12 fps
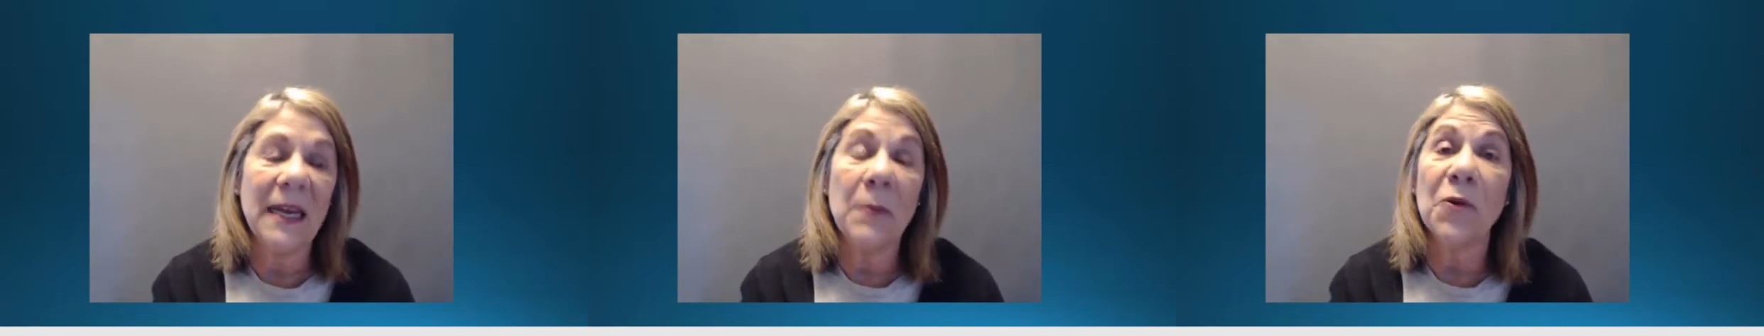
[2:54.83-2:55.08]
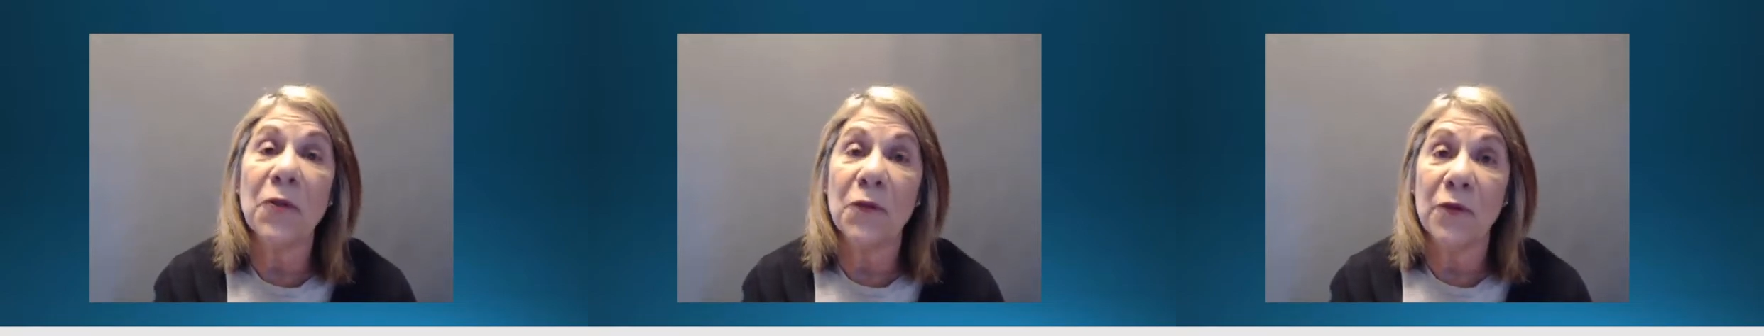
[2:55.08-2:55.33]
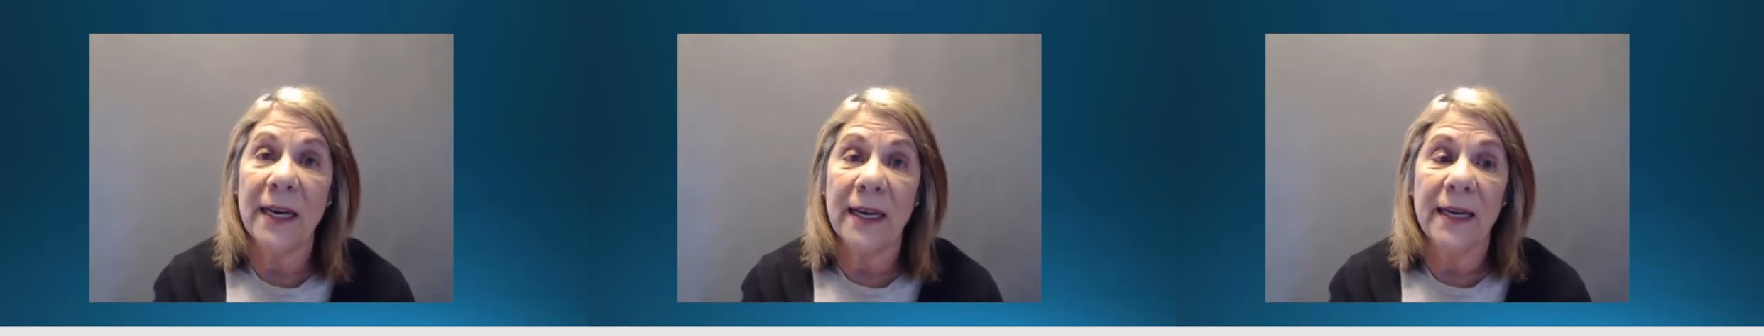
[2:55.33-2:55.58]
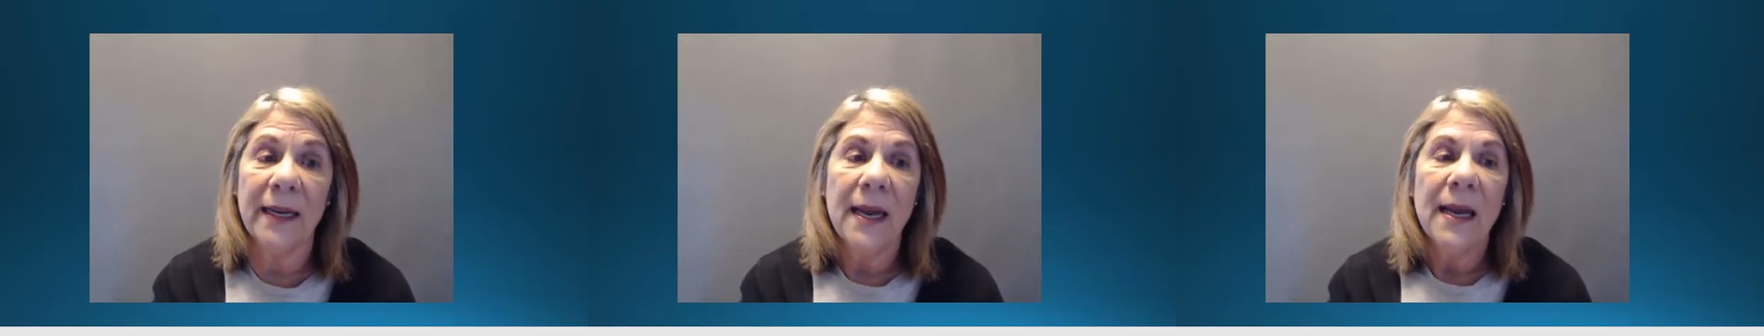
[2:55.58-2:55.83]
Number
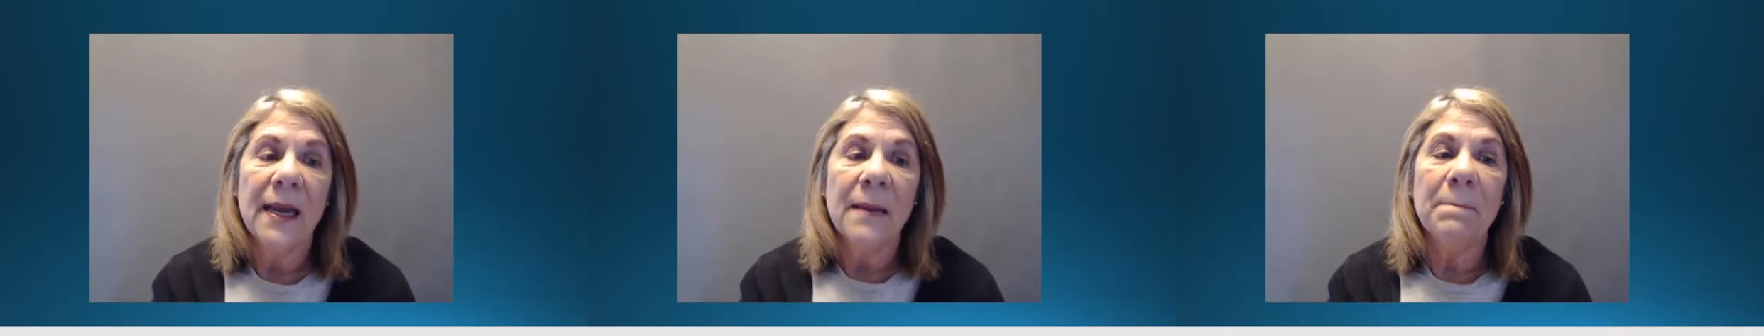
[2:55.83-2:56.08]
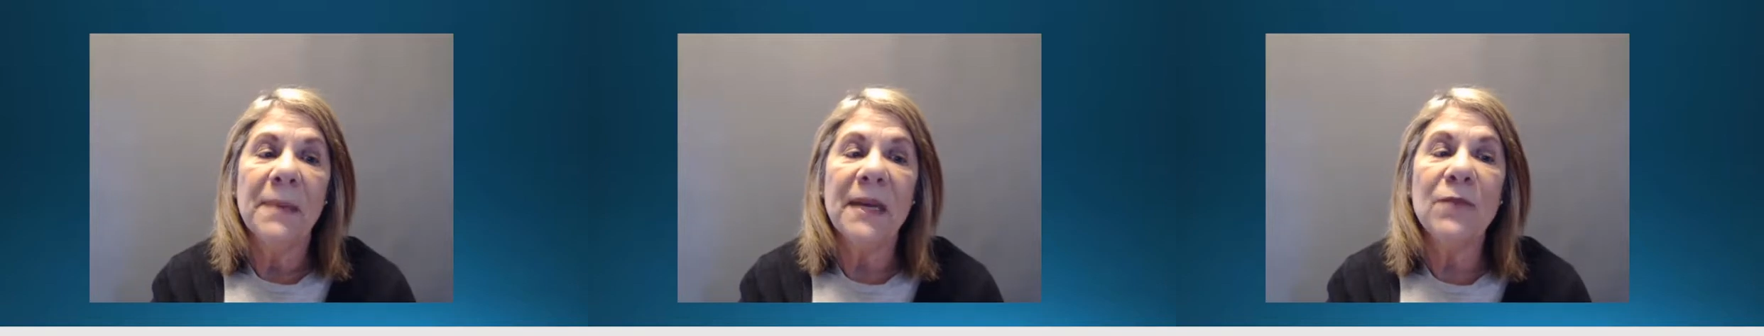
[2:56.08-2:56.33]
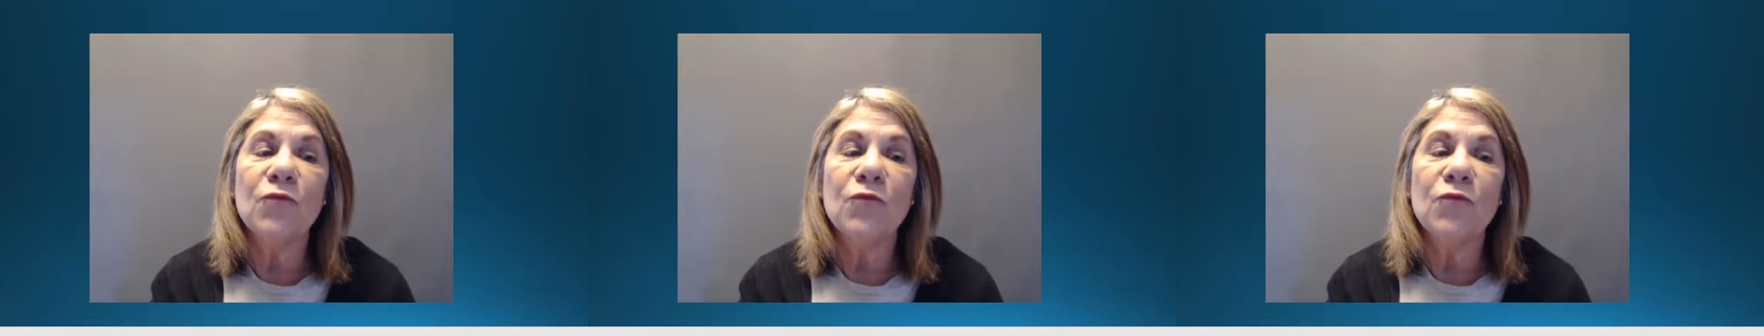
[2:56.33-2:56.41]
three, be